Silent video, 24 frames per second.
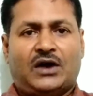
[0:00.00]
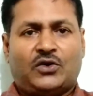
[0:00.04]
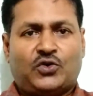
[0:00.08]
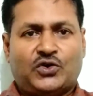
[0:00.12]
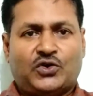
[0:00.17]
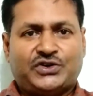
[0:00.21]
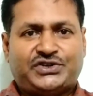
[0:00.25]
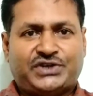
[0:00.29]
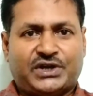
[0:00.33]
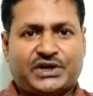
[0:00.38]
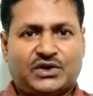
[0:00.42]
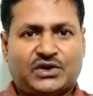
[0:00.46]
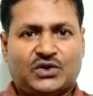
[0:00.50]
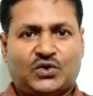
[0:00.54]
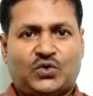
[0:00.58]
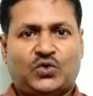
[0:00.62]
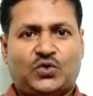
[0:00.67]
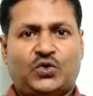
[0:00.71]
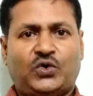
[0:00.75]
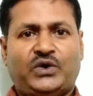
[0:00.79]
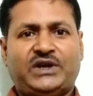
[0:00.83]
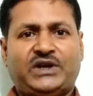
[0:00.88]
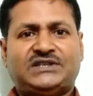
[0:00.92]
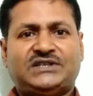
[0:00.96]
Question:
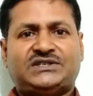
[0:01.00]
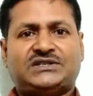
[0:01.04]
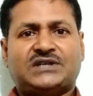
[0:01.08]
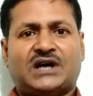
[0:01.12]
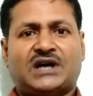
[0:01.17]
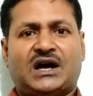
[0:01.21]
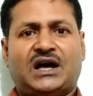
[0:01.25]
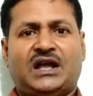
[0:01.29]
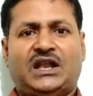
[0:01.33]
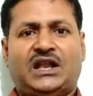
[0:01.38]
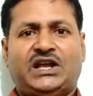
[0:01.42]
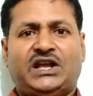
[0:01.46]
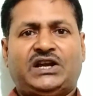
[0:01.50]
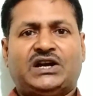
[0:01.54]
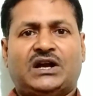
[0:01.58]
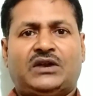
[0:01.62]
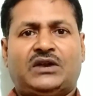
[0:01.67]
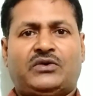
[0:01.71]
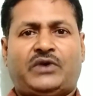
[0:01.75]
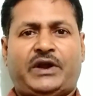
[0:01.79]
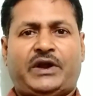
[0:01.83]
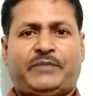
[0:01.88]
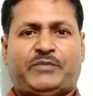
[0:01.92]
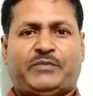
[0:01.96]
who is a legal
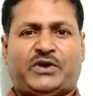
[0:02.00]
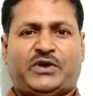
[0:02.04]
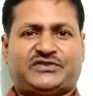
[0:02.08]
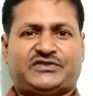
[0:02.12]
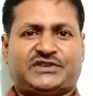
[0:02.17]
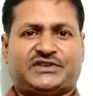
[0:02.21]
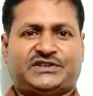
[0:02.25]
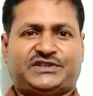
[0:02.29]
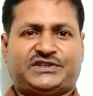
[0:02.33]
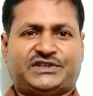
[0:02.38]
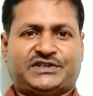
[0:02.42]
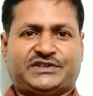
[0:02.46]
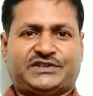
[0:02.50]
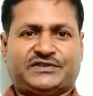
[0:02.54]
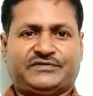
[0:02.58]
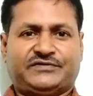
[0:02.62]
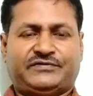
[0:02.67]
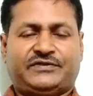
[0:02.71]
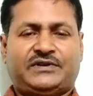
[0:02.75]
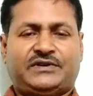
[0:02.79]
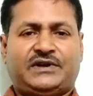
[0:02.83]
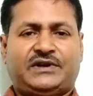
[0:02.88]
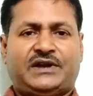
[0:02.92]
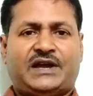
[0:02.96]

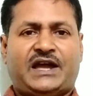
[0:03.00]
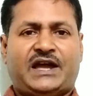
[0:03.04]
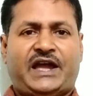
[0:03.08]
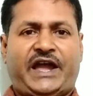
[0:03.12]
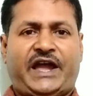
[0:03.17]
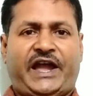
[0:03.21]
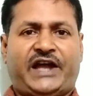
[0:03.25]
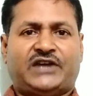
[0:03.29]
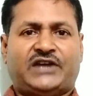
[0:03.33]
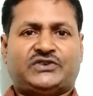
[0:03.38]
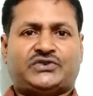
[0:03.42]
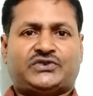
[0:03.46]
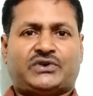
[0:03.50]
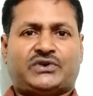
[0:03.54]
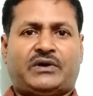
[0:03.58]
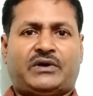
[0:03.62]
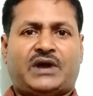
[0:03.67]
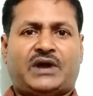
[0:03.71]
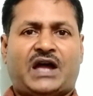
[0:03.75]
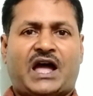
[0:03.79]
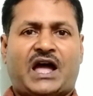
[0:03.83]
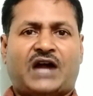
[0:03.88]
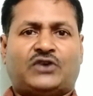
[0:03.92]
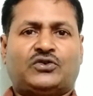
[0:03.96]
representative? Answer:
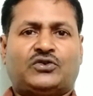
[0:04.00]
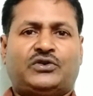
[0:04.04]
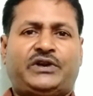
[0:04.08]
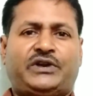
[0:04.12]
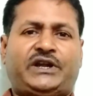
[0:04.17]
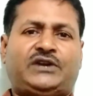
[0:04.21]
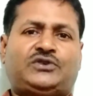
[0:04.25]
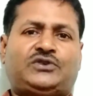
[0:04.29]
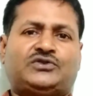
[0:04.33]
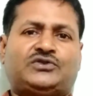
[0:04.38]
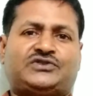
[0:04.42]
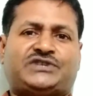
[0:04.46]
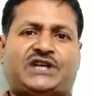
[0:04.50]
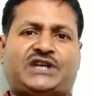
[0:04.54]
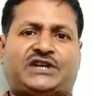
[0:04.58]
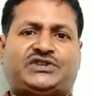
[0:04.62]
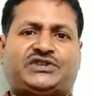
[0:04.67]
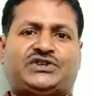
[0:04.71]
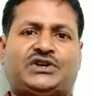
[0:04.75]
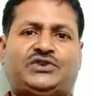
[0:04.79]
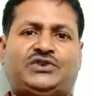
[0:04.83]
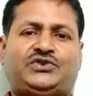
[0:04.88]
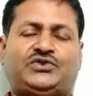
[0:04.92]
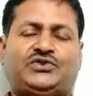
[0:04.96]
according to
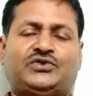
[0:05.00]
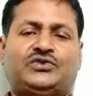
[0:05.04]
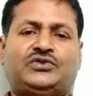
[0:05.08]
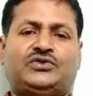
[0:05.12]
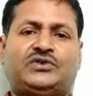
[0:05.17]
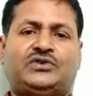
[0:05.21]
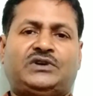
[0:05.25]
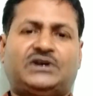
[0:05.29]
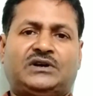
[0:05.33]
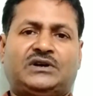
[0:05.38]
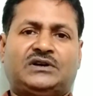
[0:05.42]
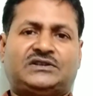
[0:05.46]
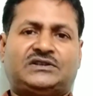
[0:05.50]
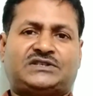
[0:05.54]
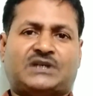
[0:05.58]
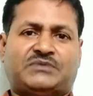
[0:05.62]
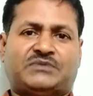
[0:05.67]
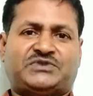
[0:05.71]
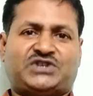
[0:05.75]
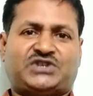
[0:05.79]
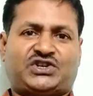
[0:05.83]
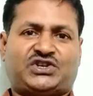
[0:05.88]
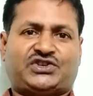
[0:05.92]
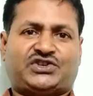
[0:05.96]
Section 2,
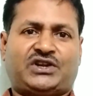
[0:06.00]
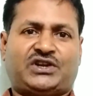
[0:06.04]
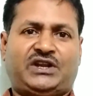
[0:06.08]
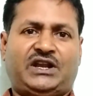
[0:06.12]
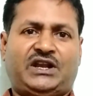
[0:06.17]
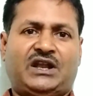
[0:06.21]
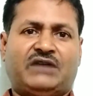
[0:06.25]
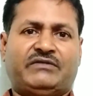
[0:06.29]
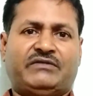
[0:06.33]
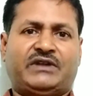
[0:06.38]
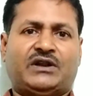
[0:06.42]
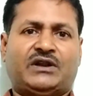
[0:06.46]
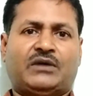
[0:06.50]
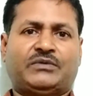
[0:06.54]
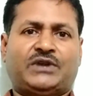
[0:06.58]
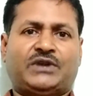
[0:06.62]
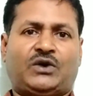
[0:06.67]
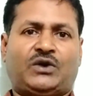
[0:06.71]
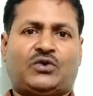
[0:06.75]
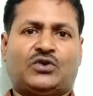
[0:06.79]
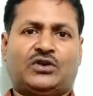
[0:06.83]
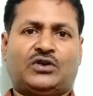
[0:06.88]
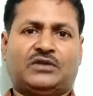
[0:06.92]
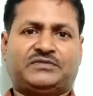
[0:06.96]
Subsection 11 of the
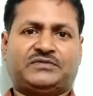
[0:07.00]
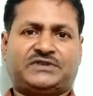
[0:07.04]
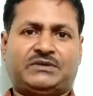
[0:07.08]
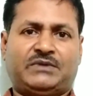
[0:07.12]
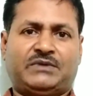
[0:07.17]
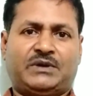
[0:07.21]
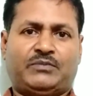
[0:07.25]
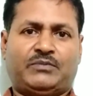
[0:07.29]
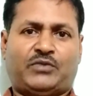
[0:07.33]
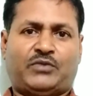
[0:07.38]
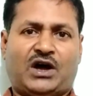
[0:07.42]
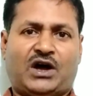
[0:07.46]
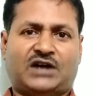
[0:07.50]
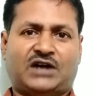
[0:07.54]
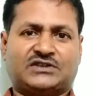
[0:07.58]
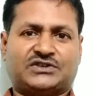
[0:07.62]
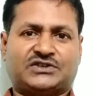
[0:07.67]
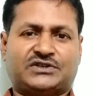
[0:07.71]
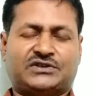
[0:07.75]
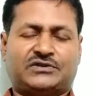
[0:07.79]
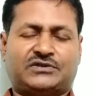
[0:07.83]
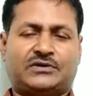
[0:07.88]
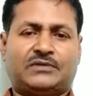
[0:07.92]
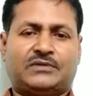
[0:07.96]
Code of Civil
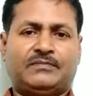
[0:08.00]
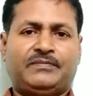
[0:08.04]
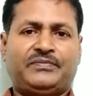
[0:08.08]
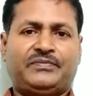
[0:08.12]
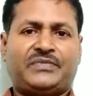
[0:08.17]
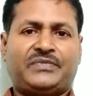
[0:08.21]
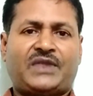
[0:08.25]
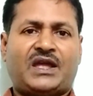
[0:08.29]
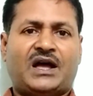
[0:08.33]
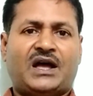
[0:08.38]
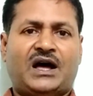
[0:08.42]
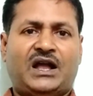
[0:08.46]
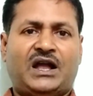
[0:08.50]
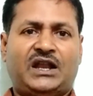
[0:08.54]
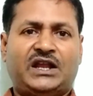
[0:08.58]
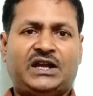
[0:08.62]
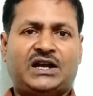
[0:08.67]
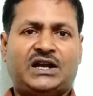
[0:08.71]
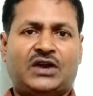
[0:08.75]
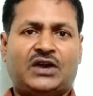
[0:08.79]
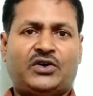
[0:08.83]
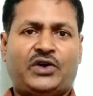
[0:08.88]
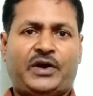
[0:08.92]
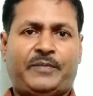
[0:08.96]
Procedure,
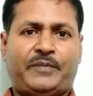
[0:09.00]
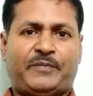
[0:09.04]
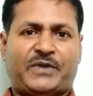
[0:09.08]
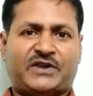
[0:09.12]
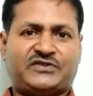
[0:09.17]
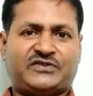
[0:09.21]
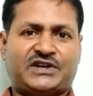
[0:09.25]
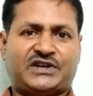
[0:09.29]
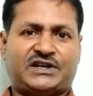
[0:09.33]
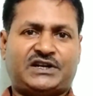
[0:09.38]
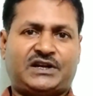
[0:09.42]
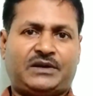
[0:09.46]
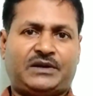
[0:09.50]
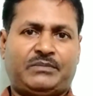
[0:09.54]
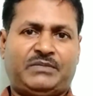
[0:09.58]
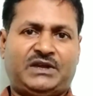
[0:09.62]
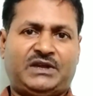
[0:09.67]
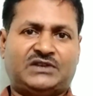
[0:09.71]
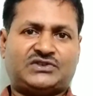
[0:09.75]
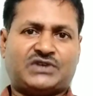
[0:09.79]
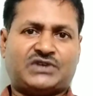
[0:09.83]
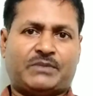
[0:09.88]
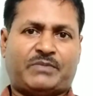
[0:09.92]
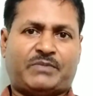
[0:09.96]
legal representative
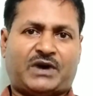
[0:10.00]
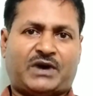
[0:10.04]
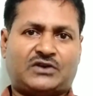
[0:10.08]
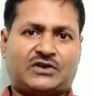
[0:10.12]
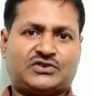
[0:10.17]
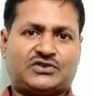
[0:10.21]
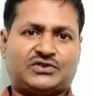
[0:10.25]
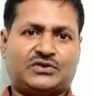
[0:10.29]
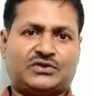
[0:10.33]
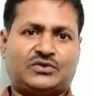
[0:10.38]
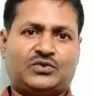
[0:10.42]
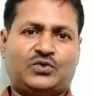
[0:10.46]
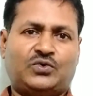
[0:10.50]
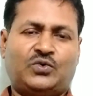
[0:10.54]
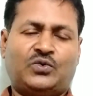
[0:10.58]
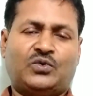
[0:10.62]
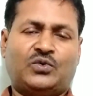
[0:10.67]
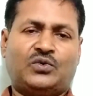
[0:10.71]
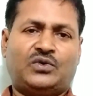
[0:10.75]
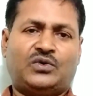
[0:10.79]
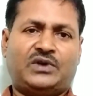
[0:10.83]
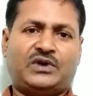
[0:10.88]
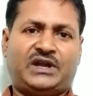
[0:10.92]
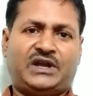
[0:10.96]
means a person
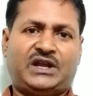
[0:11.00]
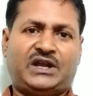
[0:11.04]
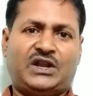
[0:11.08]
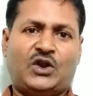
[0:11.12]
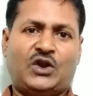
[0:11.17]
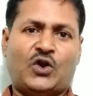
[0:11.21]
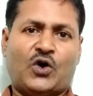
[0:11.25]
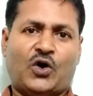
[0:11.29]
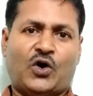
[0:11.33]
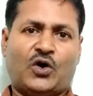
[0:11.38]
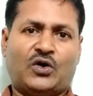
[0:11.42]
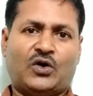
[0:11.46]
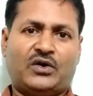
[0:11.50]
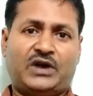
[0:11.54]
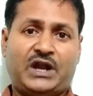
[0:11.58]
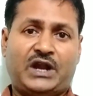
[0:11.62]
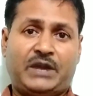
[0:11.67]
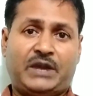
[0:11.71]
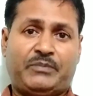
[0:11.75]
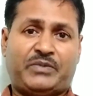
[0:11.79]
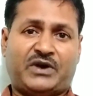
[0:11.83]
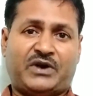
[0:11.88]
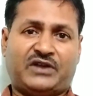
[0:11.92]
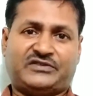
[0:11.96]
who in law
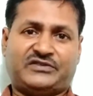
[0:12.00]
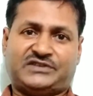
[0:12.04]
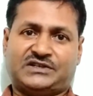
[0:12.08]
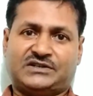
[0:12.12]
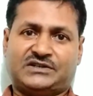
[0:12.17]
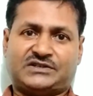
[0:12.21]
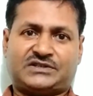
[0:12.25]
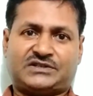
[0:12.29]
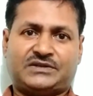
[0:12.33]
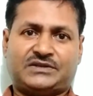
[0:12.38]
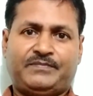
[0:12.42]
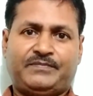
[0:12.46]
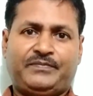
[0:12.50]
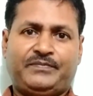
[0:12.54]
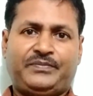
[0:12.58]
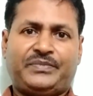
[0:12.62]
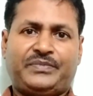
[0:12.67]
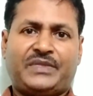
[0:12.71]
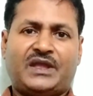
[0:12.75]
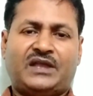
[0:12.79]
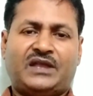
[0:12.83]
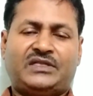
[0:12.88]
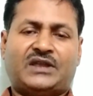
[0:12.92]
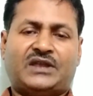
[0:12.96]
represents
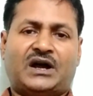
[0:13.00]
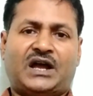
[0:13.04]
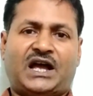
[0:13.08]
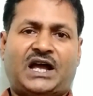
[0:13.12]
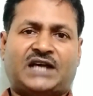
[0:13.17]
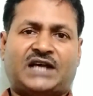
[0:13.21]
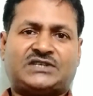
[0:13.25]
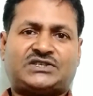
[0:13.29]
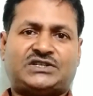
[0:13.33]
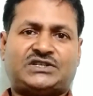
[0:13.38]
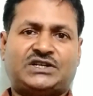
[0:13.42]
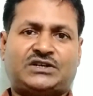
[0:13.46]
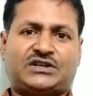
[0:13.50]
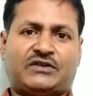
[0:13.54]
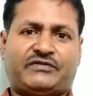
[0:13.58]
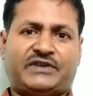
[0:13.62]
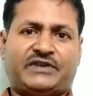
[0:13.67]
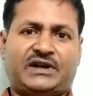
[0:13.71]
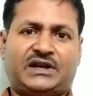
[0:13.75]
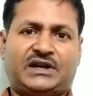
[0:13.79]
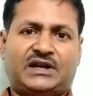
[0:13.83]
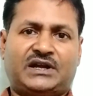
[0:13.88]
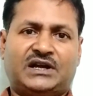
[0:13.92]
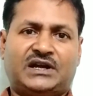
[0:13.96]
the estate of
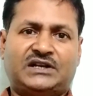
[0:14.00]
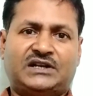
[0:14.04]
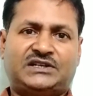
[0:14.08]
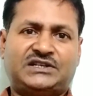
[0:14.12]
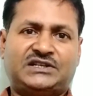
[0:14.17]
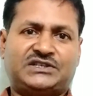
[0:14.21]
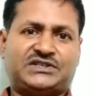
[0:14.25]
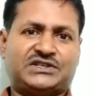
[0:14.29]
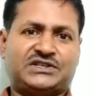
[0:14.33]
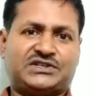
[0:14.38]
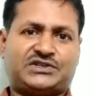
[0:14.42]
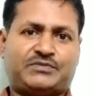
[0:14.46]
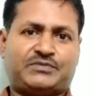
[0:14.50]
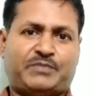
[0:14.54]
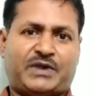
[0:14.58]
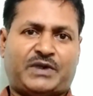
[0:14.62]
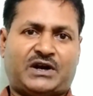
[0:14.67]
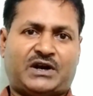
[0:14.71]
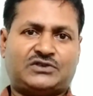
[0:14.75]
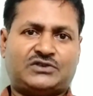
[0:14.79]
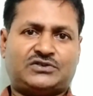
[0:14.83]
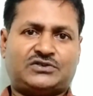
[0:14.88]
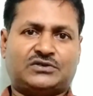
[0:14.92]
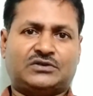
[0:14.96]
a deceased
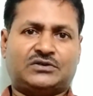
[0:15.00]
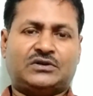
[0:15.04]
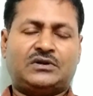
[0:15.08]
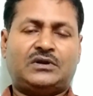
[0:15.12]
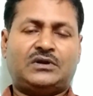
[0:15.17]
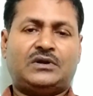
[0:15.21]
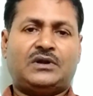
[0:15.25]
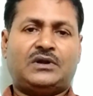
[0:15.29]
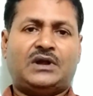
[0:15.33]
person